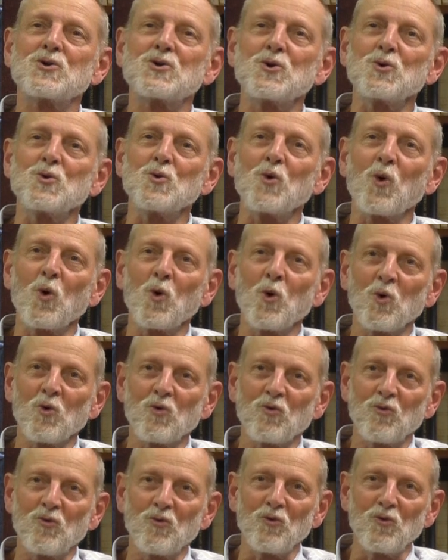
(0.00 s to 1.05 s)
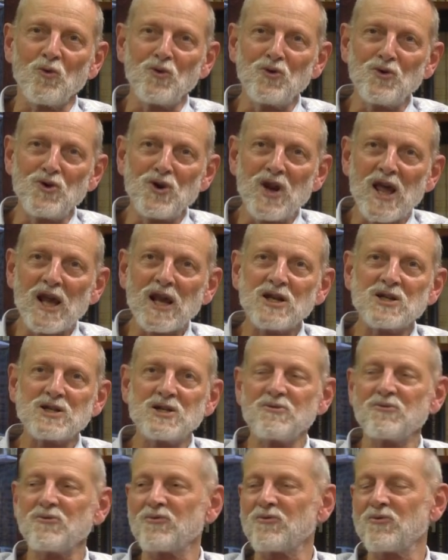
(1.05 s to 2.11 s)
to all
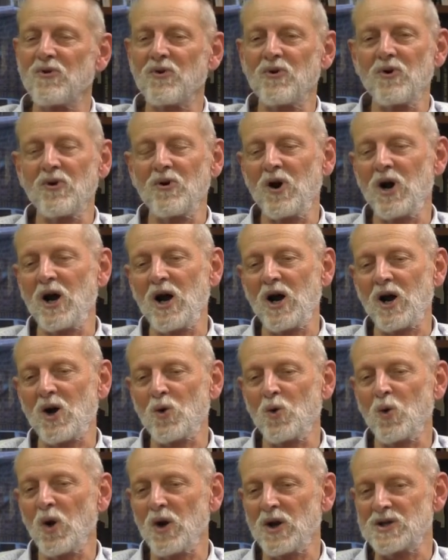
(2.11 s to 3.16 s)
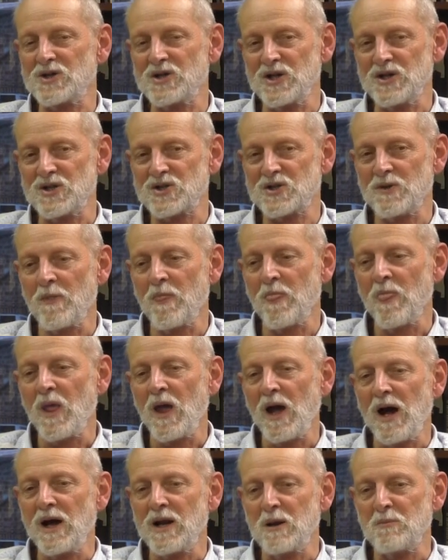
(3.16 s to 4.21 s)
negative uh, qualities.
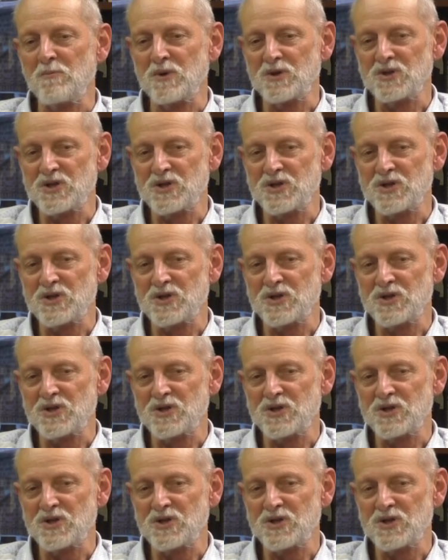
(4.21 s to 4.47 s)
And in